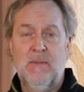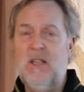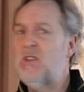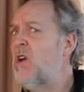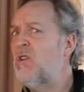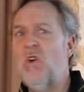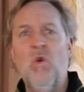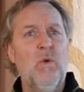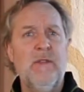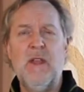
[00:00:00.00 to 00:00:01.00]
It's not
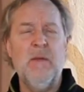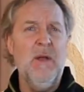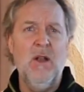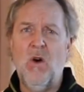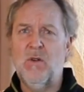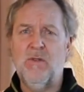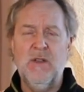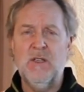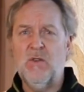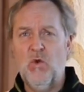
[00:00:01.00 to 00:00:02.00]
only that they belong to
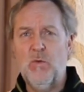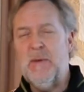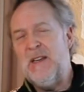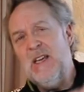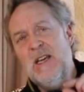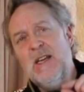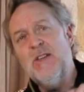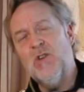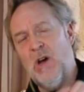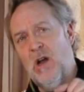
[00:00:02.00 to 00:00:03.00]
these groups, but
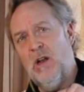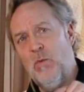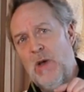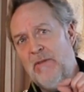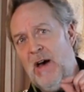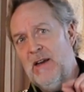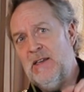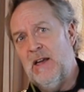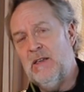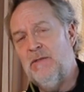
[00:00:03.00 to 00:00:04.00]
each color we have
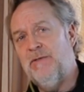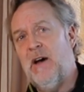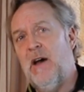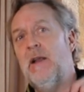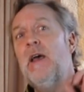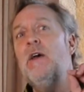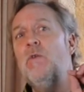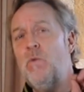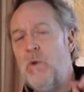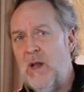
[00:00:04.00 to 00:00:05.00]
identified
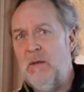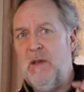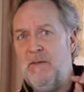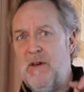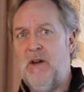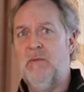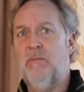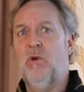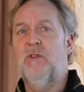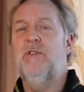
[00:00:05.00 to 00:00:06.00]
will be very
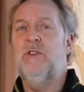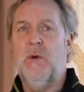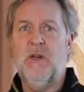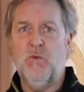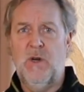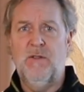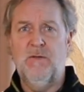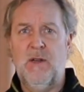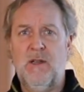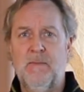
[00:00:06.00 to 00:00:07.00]
important for
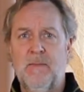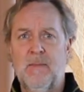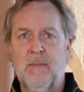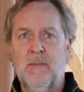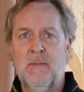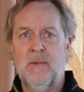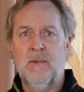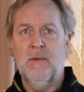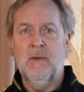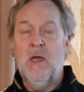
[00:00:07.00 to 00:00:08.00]
2023.
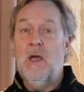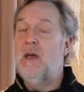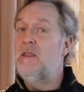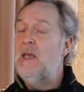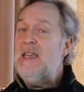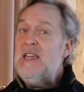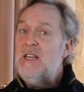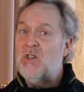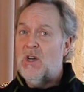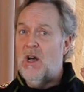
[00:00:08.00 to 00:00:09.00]
And
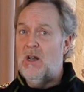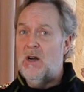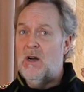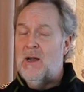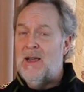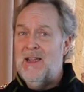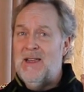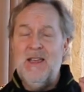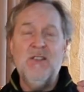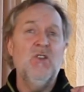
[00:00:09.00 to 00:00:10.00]
each color
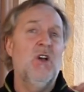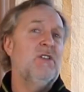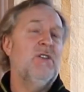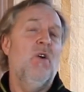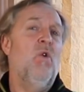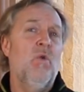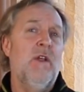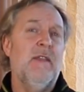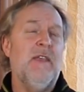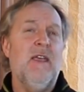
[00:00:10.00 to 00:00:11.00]
is not
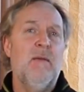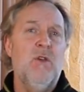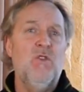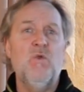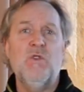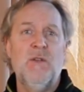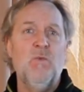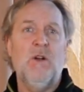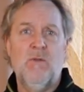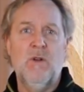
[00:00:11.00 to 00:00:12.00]
only that they can be used in
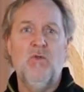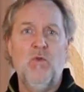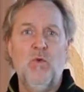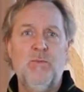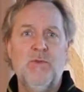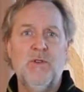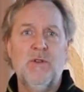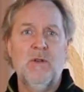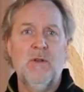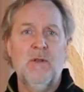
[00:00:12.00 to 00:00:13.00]
one of the groups.